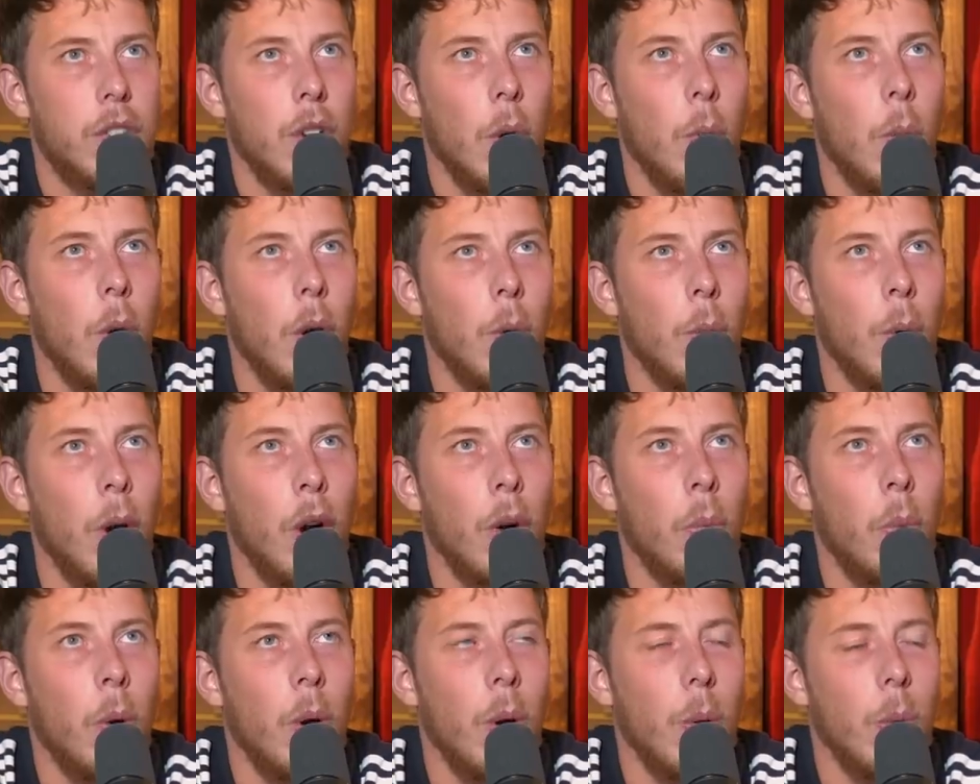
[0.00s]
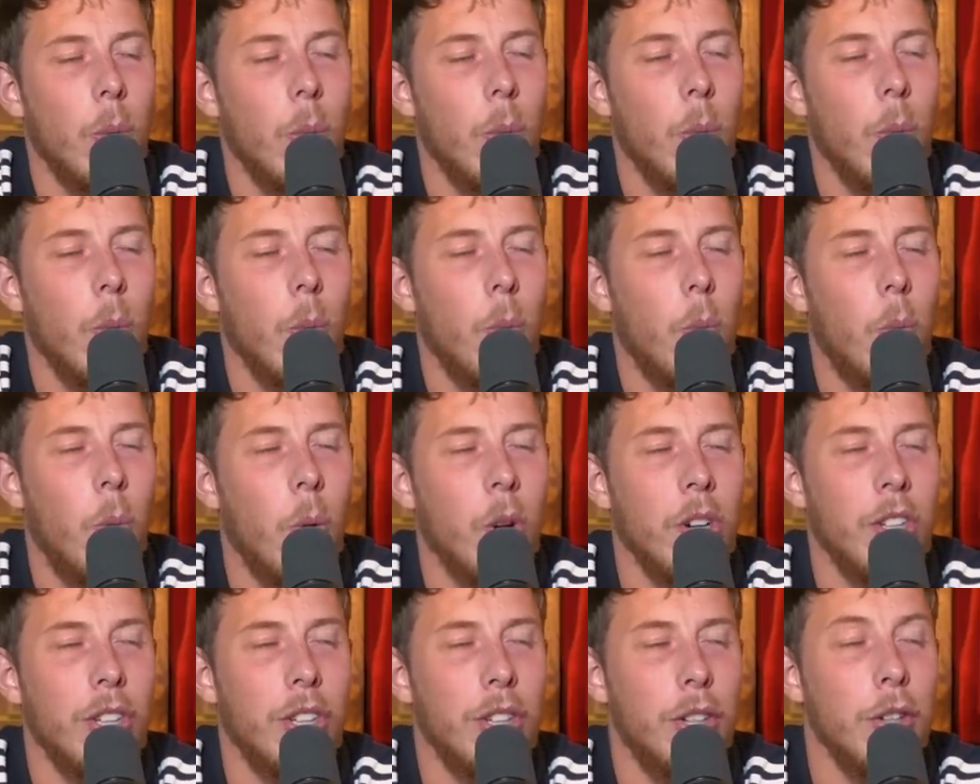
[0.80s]
So what what what
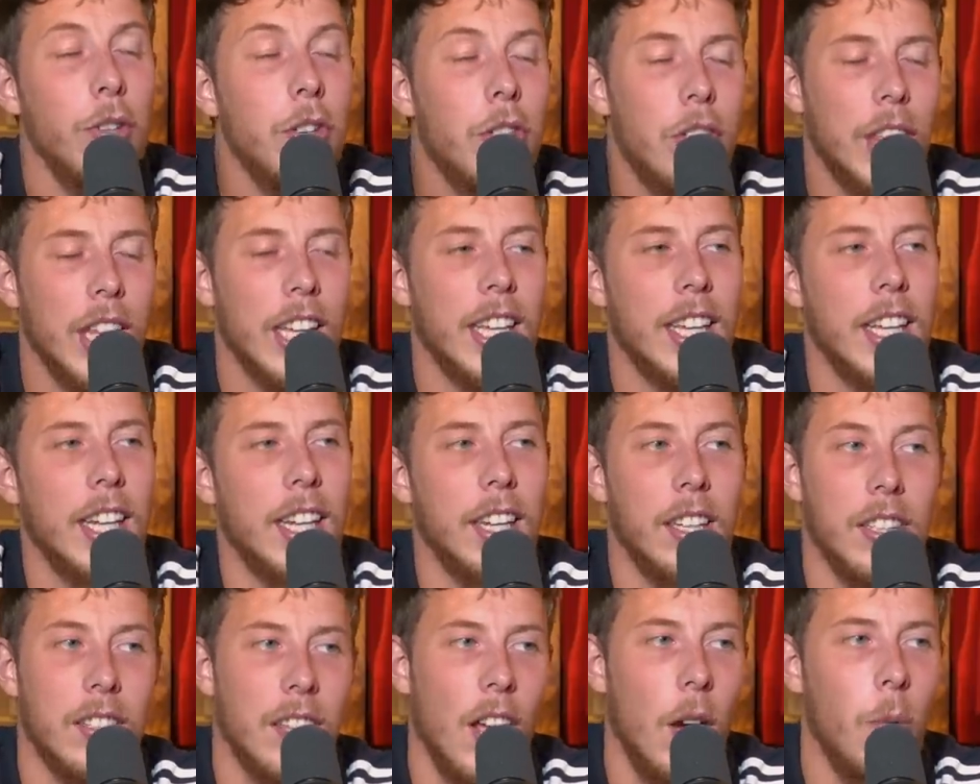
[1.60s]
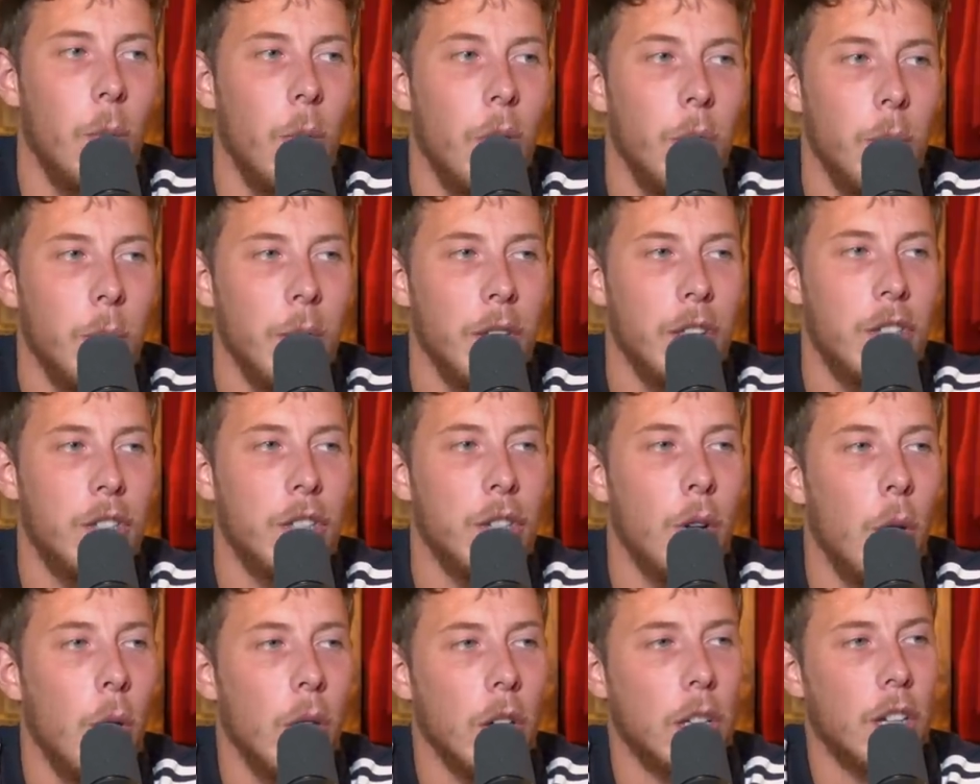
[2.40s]
what do you think it is? Like what, what's
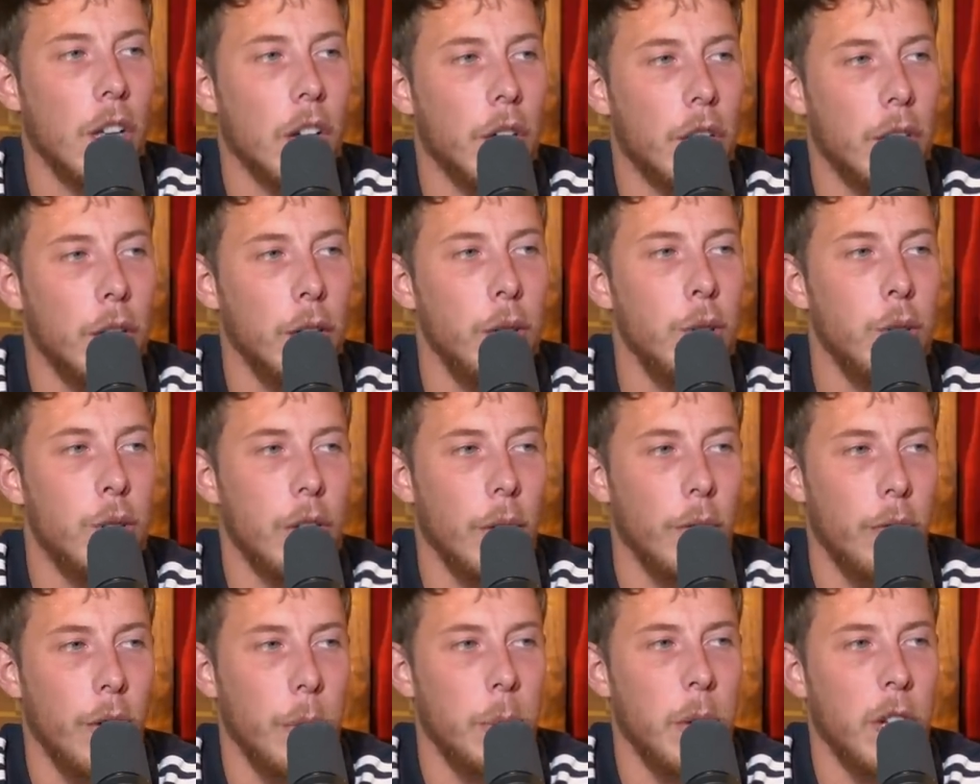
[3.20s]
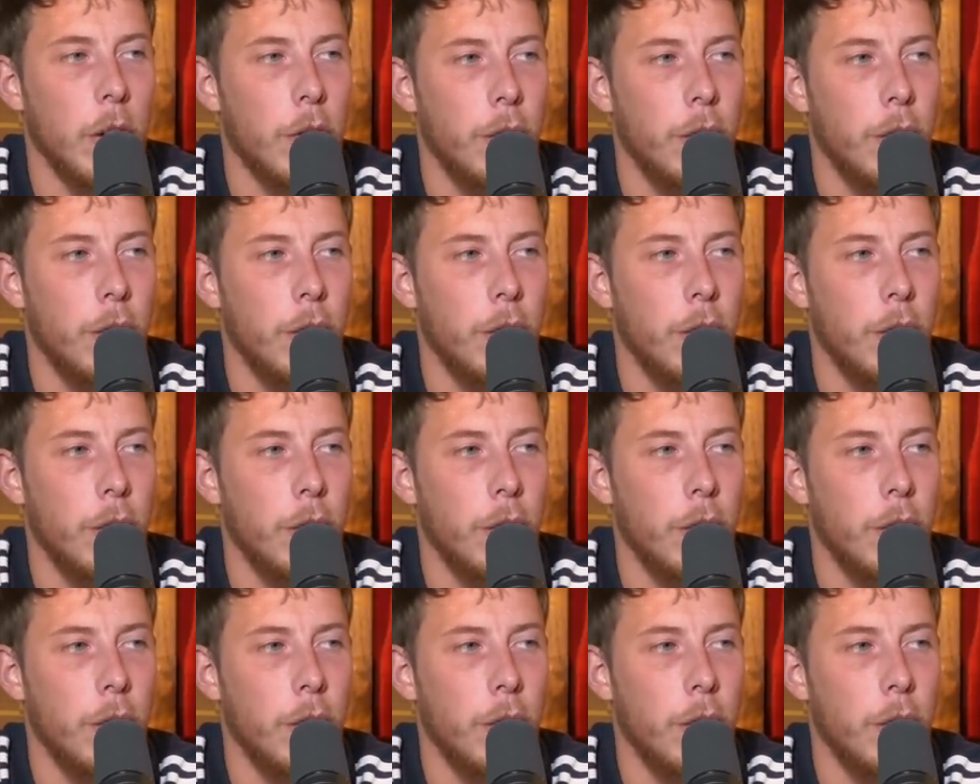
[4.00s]
know, your man. conclusion from know.